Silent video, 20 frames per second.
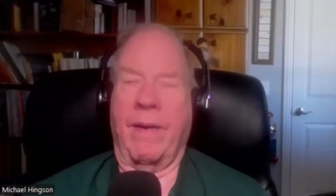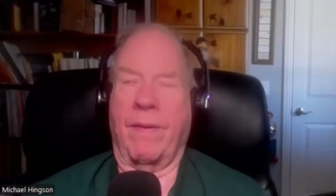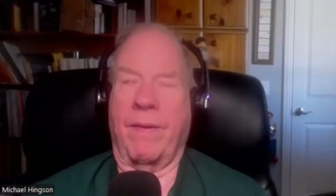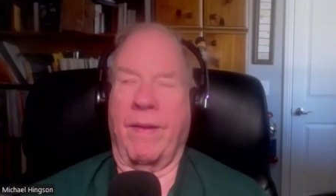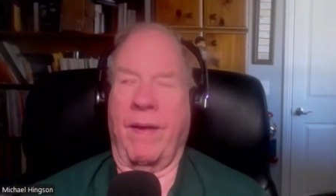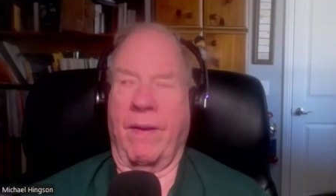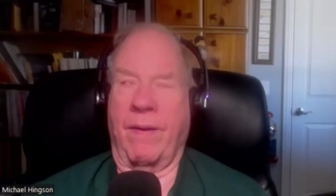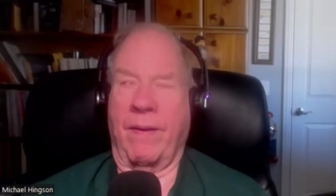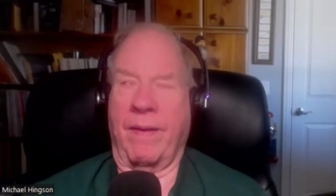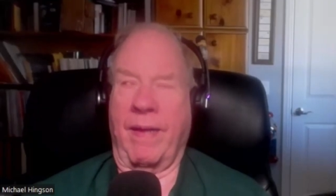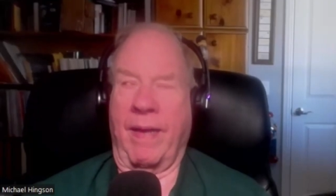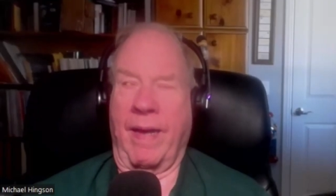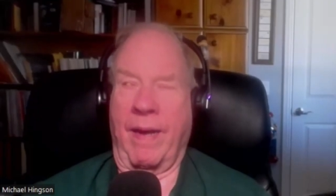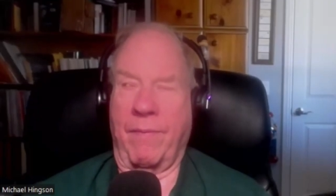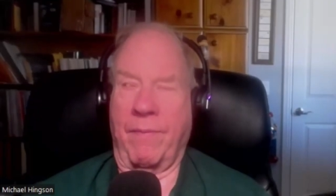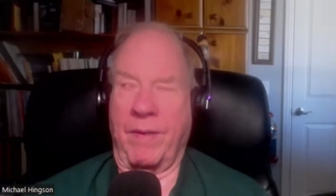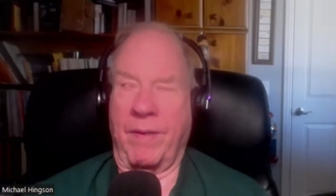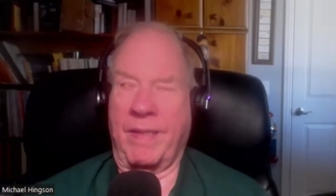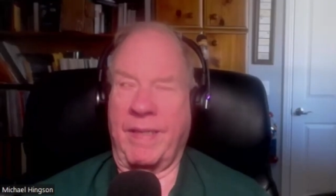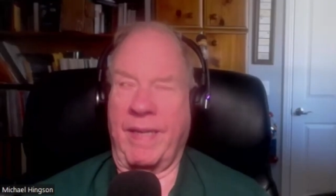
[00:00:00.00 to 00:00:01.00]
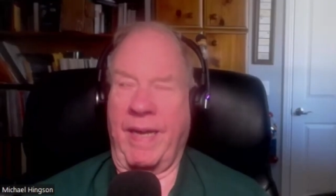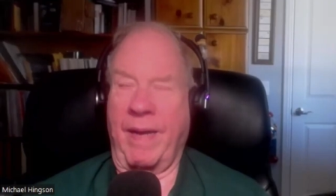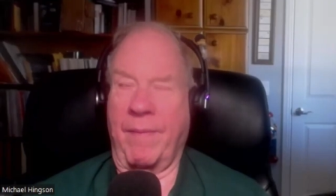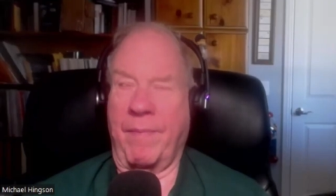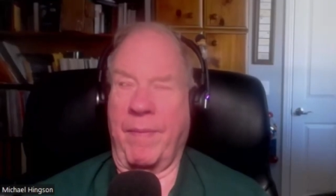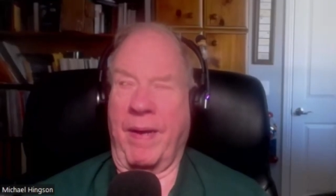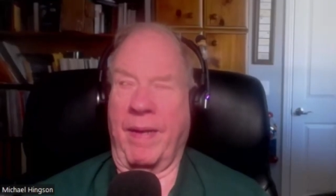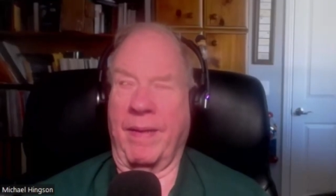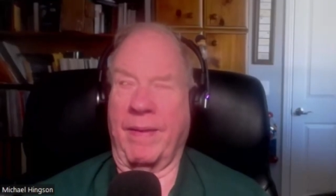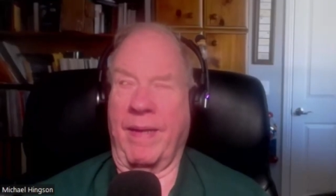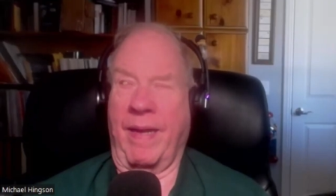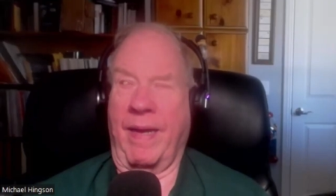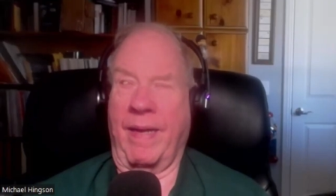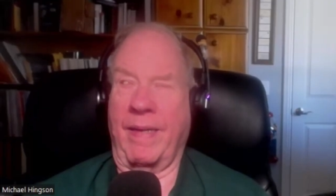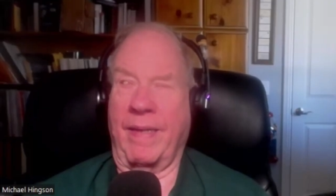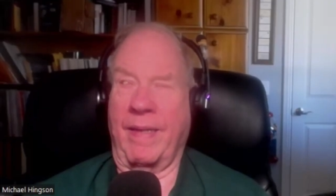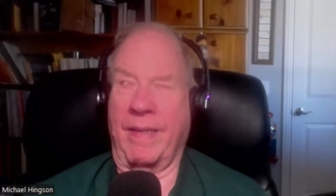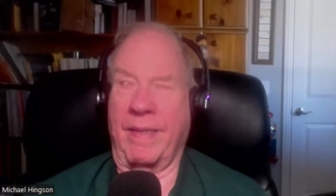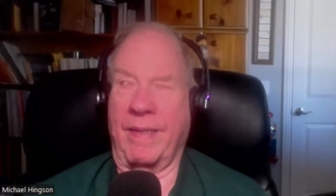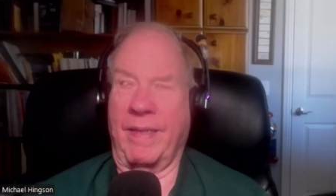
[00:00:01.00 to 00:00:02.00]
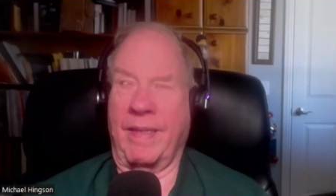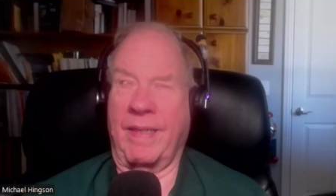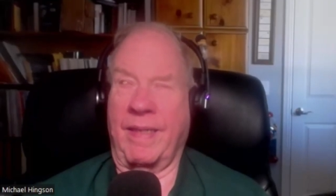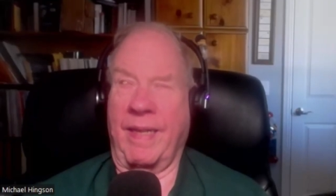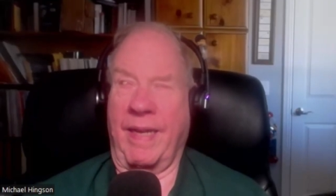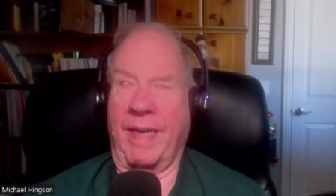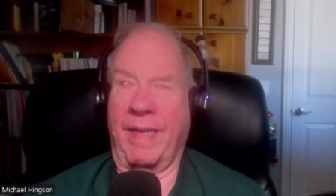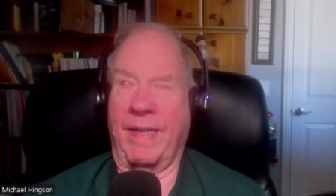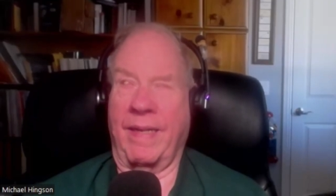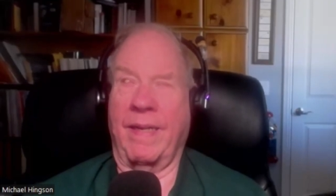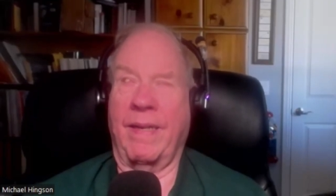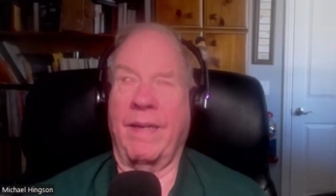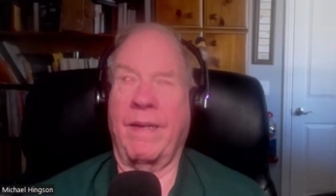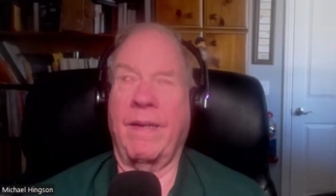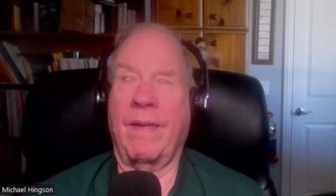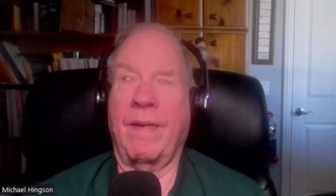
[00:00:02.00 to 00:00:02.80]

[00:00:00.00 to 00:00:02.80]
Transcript: you know the only thing i would say about that is that